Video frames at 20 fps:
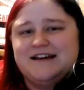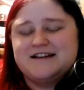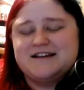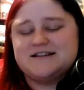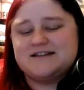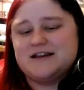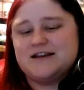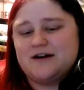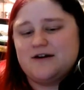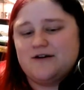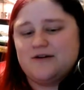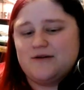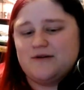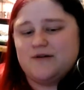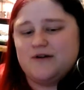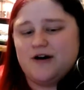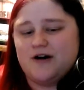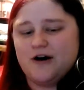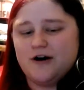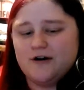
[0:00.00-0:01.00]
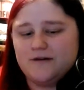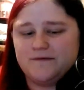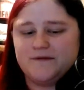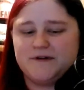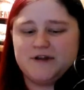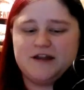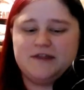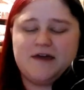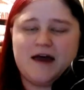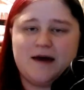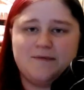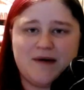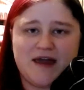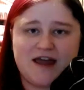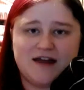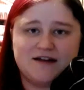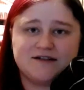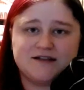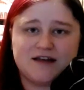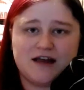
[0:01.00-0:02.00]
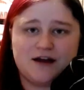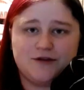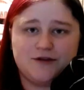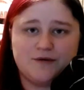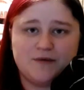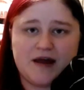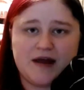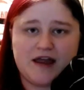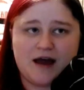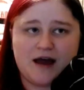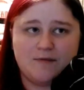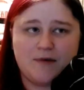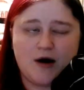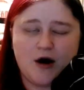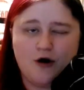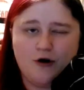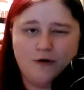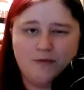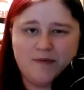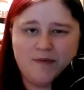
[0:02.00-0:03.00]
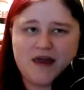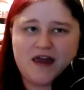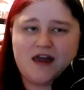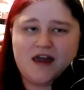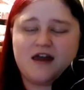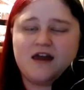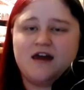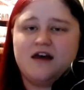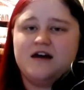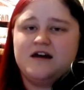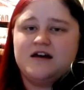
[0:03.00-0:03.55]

So hopefully that pans out the way I'm hoping.